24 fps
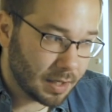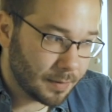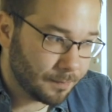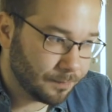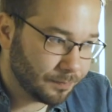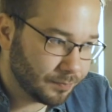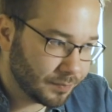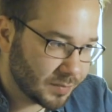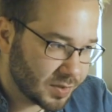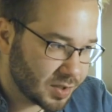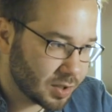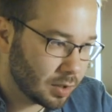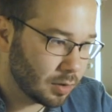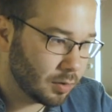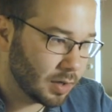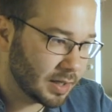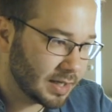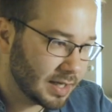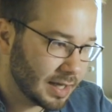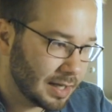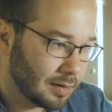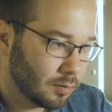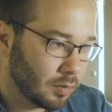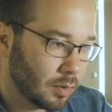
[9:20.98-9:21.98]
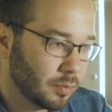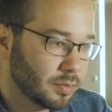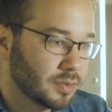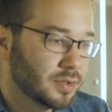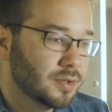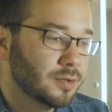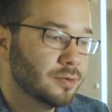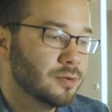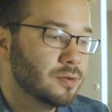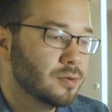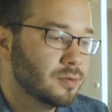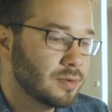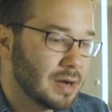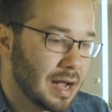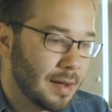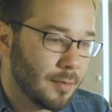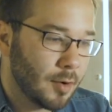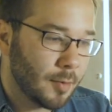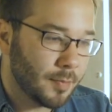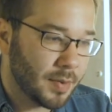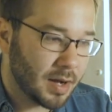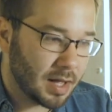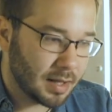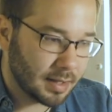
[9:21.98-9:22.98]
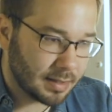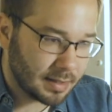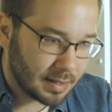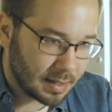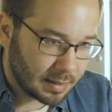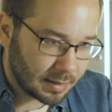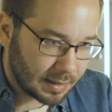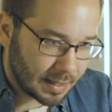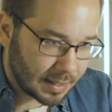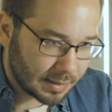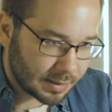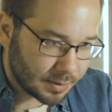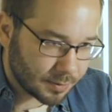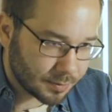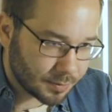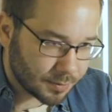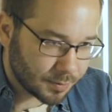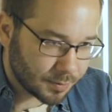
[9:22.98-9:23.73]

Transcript: me. So again, what we'll do, grab our polygon lasso